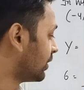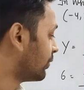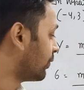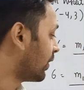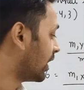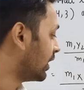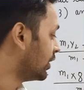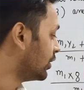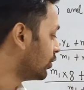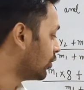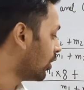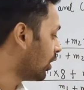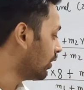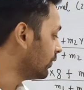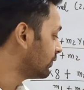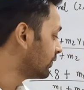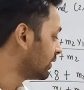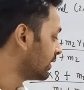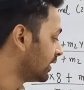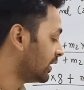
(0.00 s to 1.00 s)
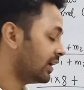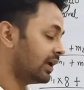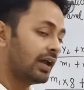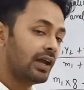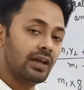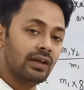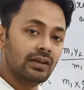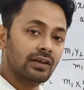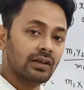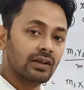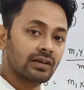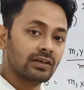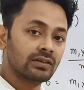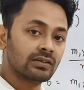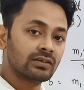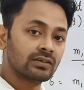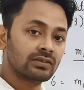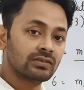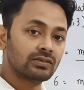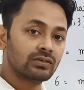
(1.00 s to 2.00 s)
the value of a here.
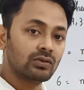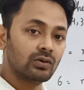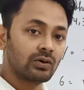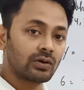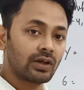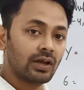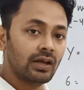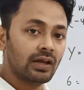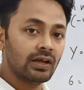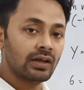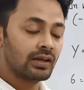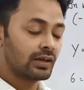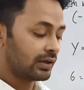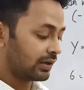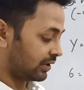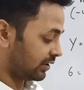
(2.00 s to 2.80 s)
Okay.